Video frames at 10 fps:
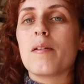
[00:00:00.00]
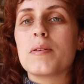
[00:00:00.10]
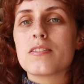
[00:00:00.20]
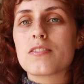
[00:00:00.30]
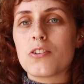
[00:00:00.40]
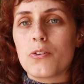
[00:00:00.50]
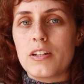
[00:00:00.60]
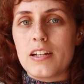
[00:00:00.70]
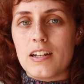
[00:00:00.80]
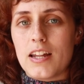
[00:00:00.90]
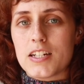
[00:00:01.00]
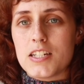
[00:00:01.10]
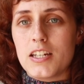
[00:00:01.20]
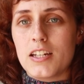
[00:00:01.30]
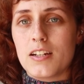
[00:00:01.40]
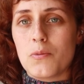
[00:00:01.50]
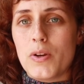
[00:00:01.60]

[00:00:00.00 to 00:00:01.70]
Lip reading: I've been slowly collecting